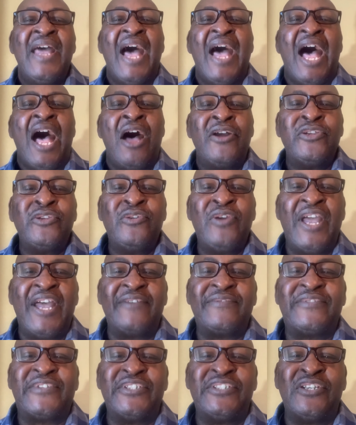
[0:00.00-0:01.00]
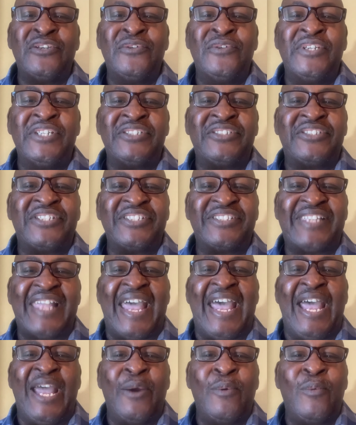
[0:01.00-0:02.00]
All you have to do is
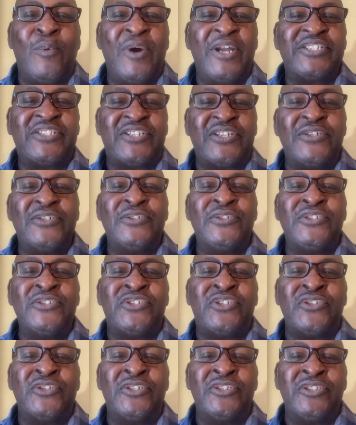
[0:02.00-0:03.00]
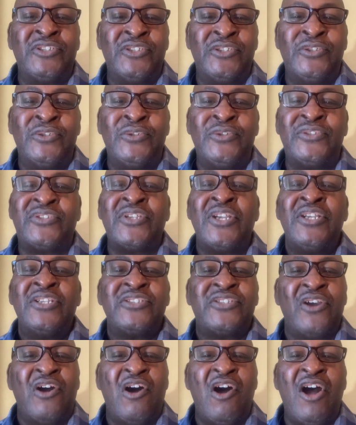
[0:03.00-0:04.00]
decide what tools you will use
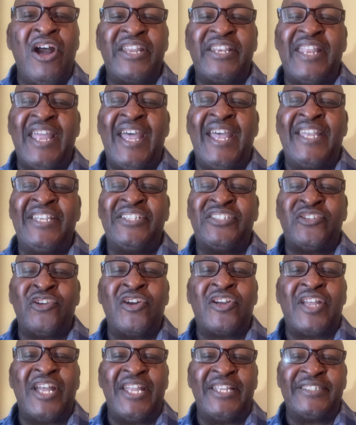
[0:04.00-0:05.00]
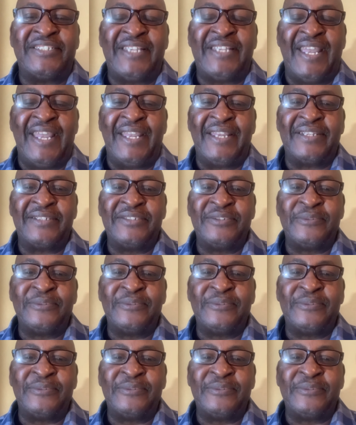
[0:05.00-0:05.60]
to organize your contacts.